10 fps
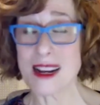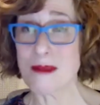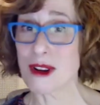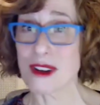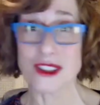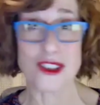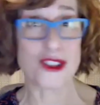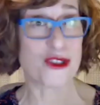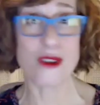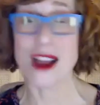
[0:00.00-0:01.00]
we're going to
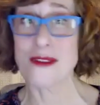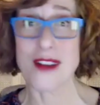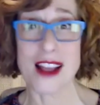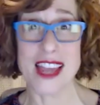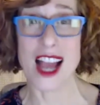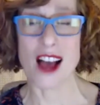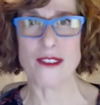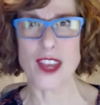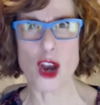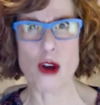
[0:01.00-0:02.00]
try to find the
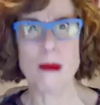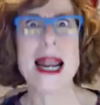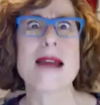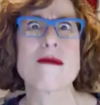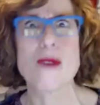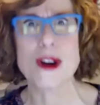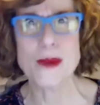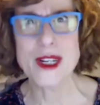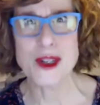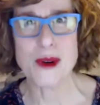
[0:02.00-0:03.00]
afikomen, and what do
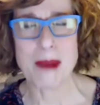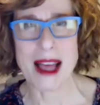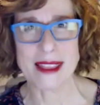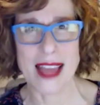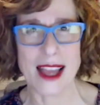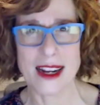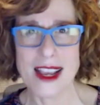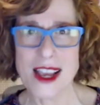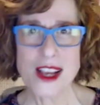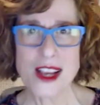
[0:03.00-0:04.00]
we do about that?
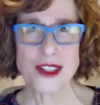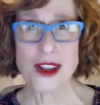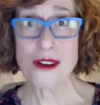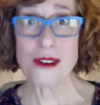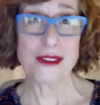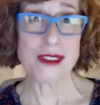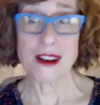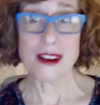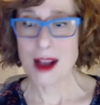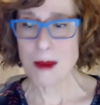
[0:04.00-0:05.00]
So
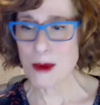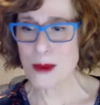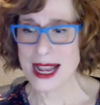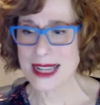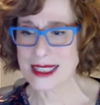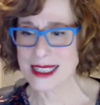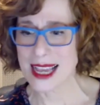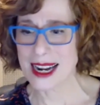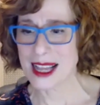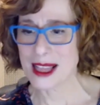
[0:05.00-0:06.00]
there are a couple ways
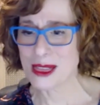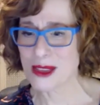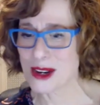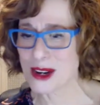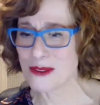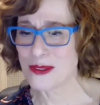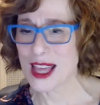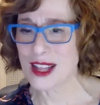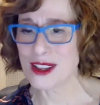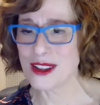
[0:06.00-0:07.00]
that I thought of
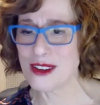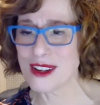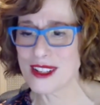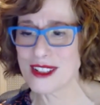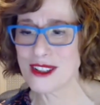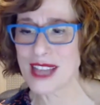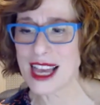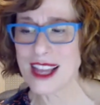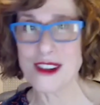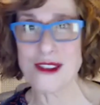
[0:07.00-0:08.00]
that you can do that. You